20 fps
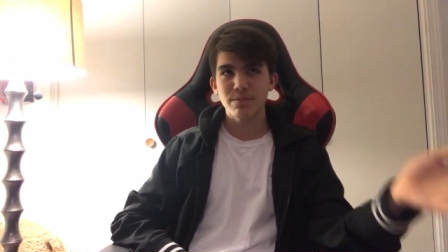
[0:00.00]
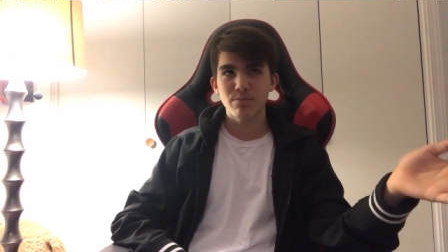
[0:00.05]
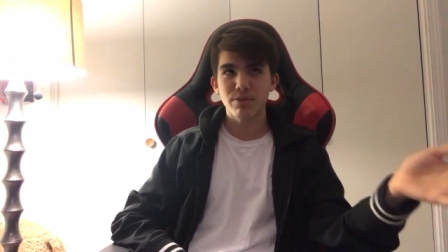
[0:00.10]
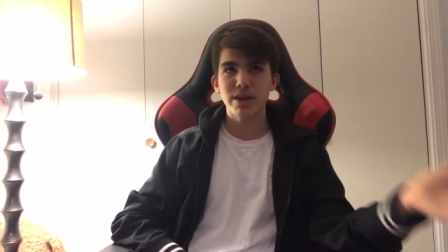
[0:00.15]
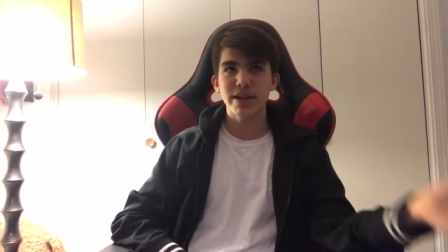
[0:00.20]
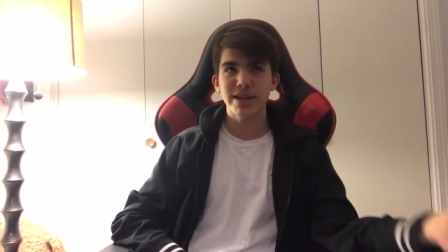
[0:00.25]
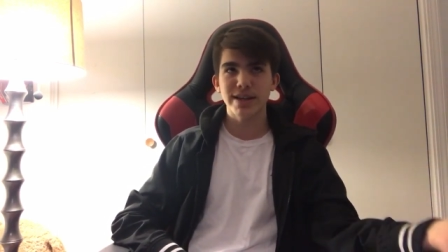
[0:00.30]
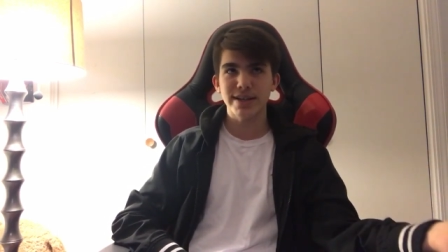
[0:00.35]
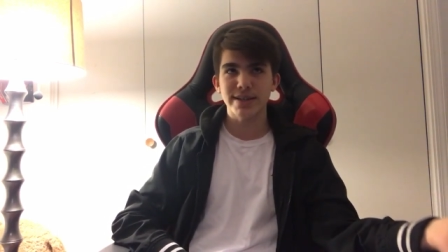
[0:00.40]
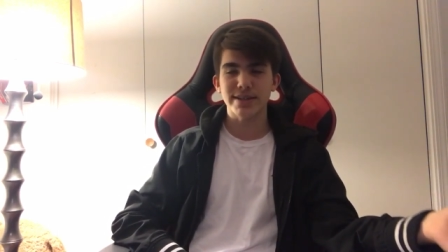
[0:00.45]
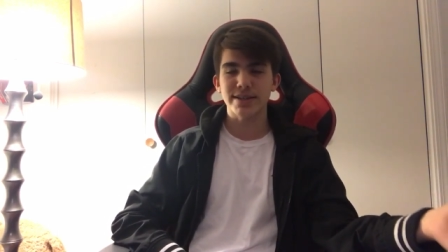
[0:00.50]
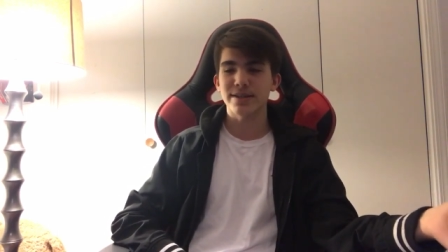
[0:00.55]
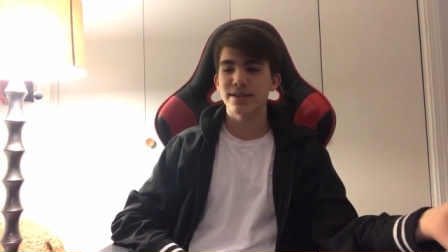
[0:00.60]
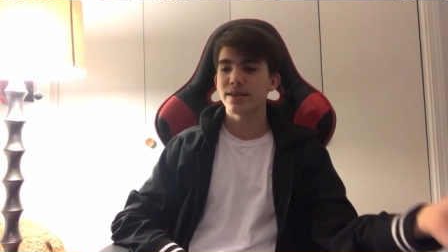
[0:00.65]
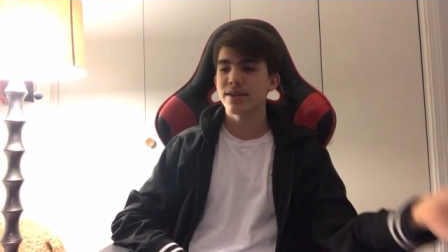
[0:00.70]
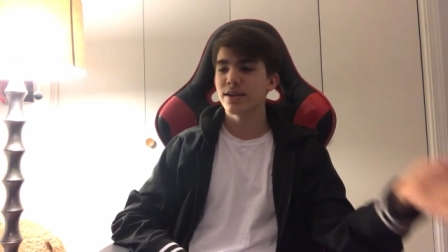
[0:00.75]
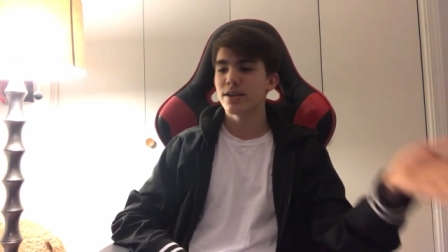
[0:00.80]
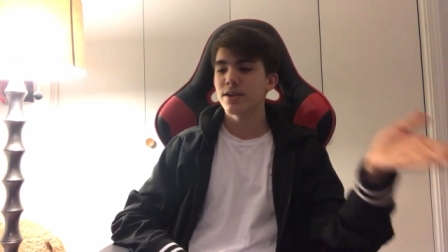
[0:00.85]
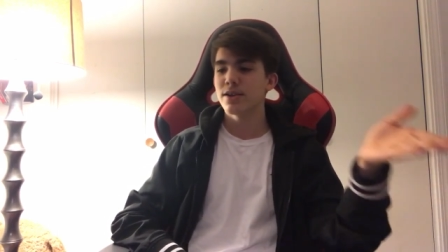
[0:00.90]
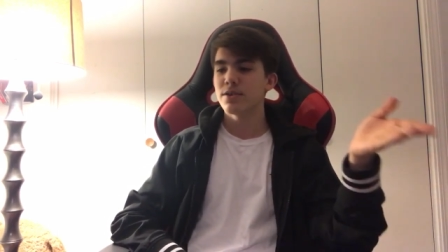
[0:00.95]
Pretty easy.
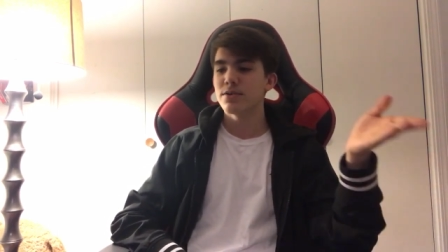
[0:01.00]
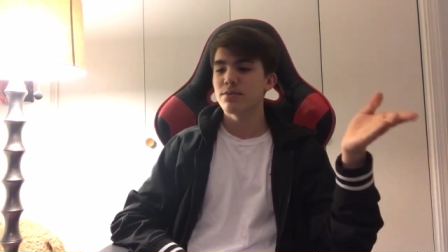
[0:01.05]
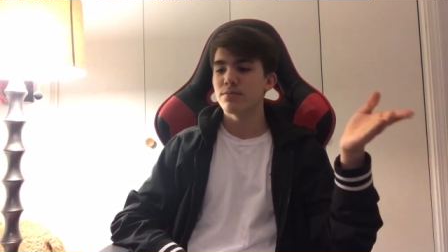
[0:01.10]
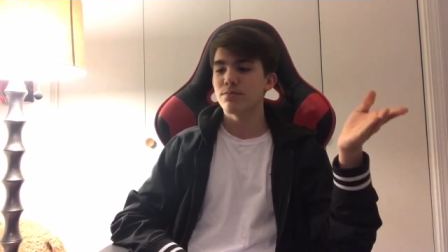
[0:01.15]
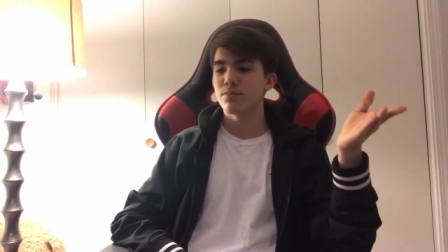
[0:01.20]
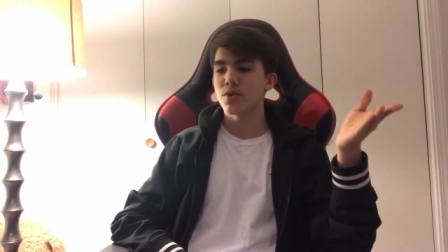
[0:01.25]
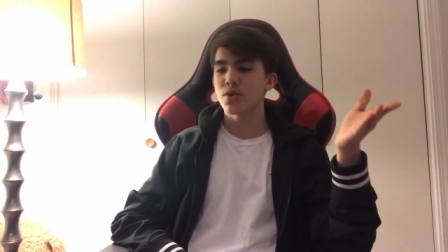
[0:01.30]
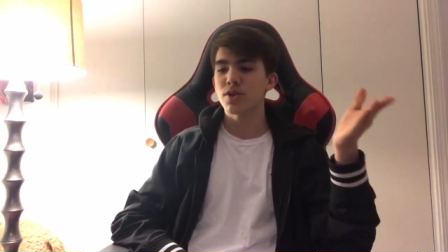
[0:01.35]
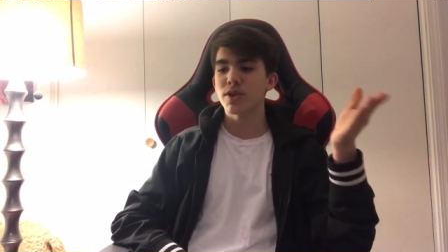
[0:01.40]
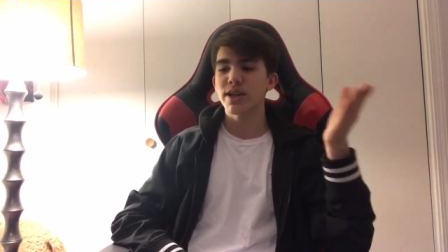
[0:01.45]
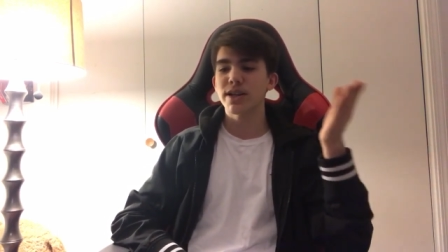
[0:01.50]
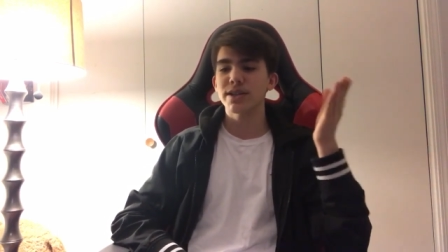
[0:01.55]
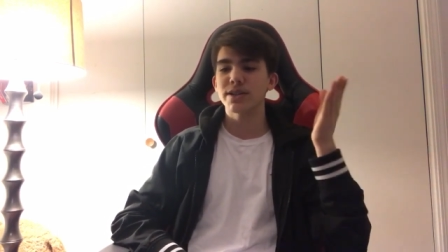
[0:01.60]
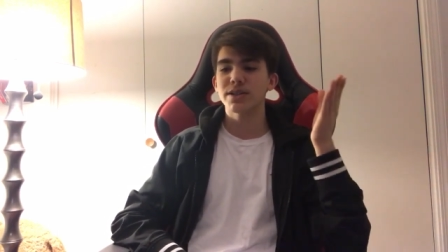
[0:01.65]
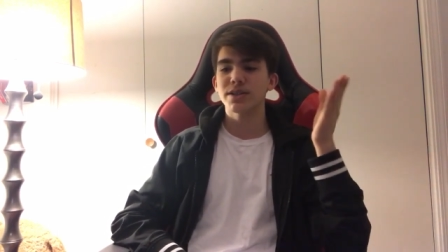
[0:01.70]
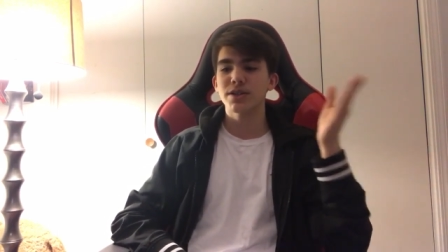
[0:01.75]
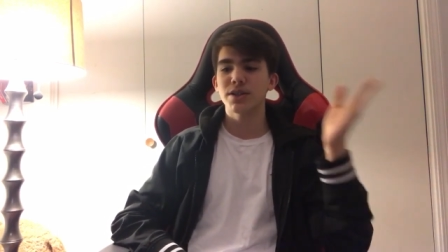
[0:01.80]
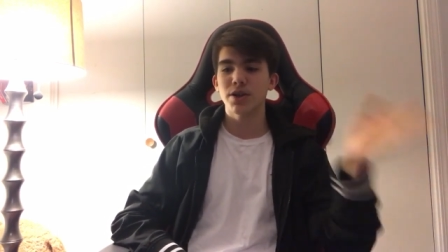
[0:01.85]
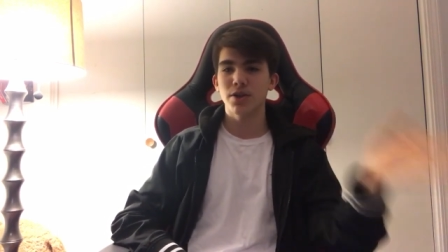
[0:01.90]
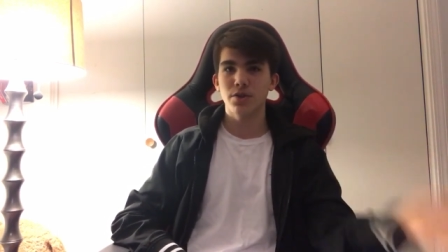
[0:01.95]

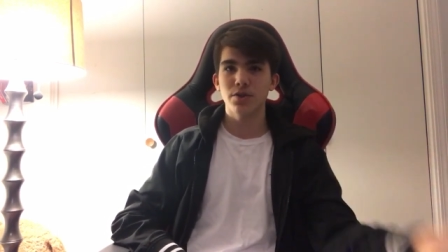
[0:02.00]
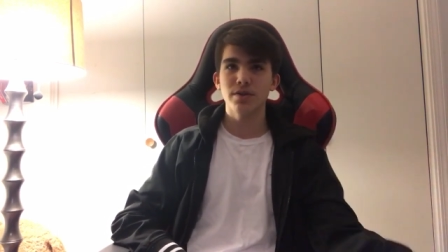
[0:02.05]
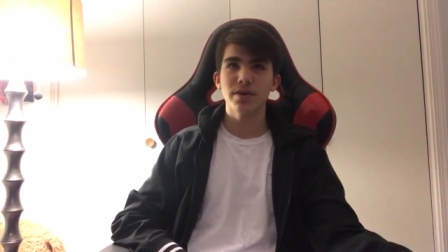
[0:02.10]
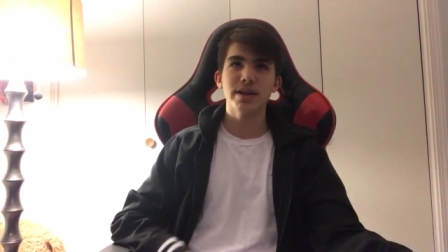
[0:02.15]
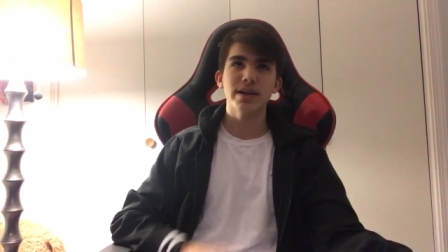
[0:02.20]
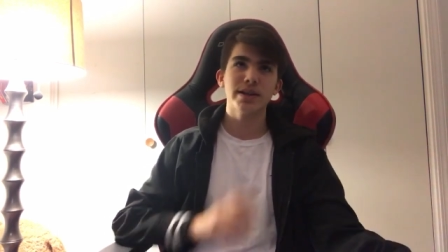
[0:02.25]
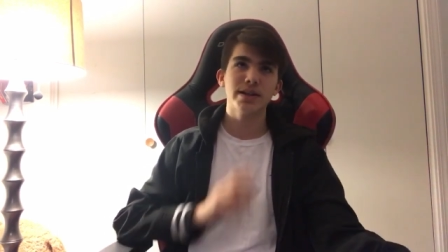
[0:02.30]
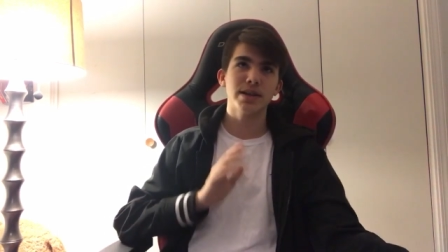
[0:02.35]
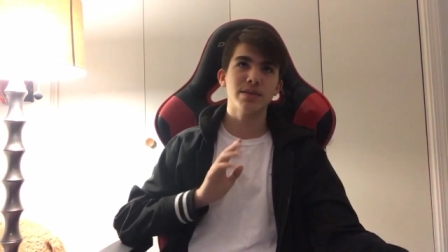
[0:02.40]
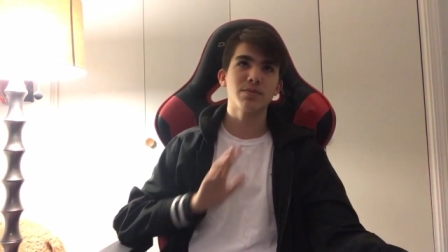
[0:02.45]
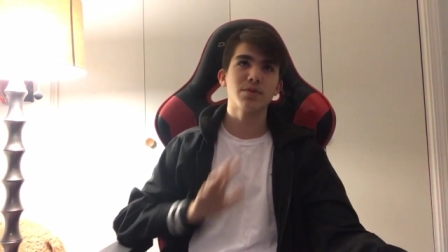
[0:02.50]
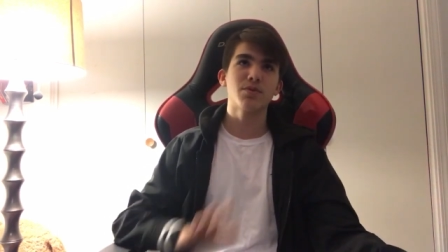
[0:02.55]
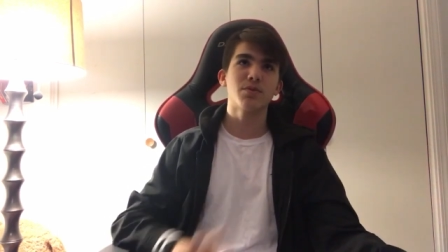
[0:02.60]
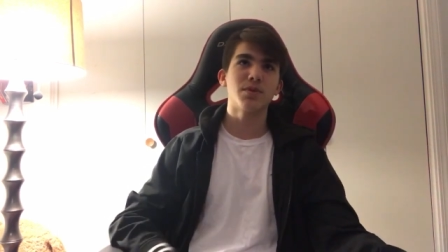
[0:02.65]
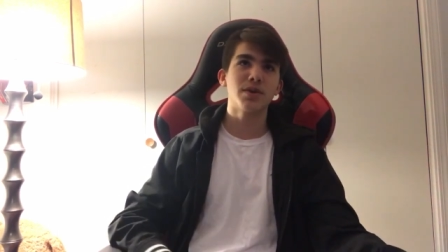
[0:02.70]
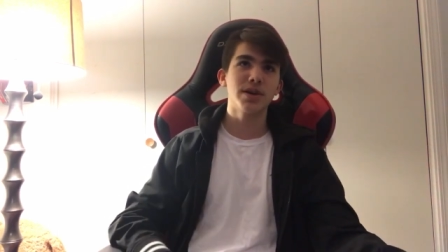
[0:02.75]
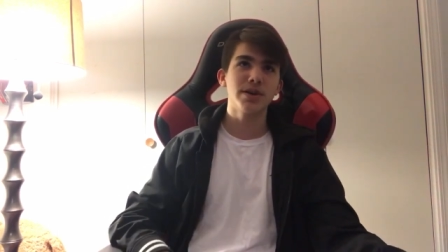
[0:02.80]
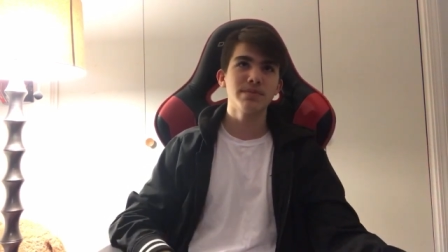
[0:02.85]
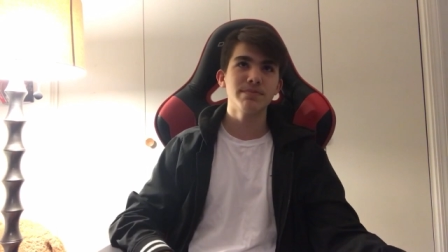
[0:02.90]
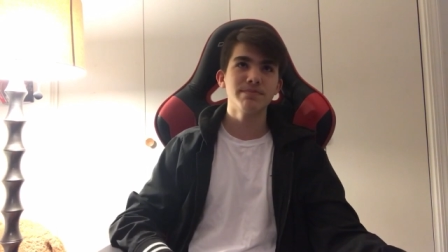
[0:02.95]
Borderlands Two, number
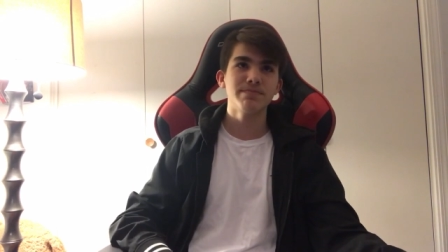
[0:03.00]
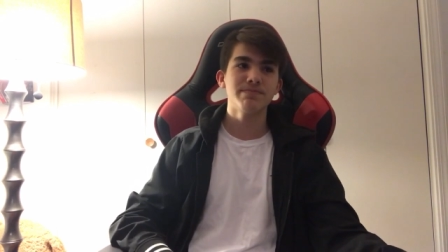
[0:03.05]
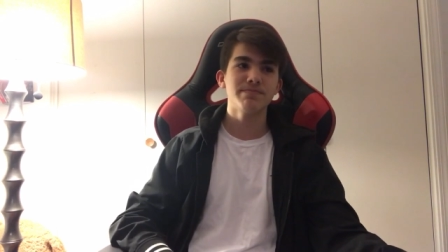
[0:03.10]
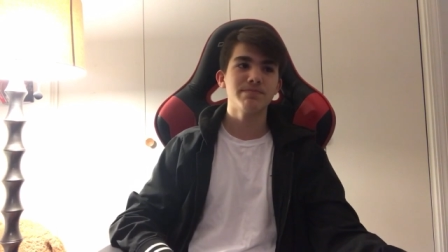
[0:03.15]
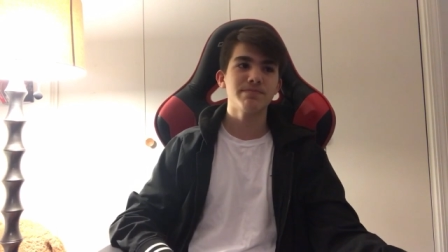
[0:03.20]
one.